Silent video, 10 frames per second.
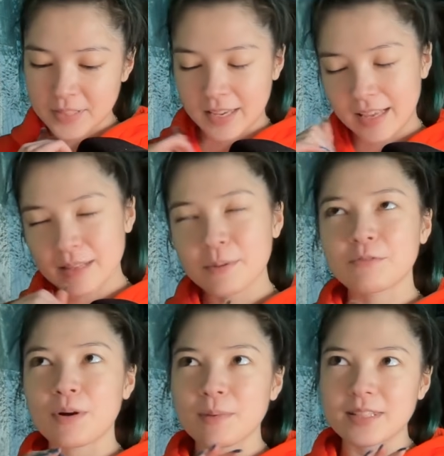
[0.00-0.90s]
In the
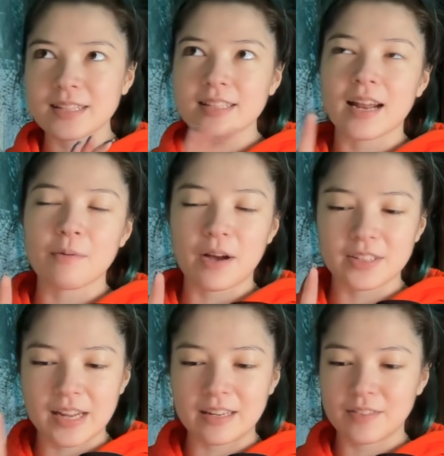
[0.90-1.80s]
performances that I
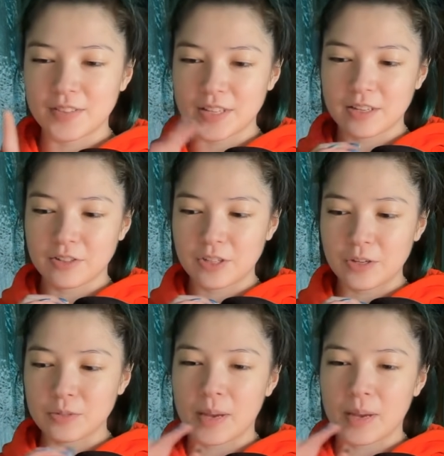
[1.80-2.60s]
watched end of the year shows,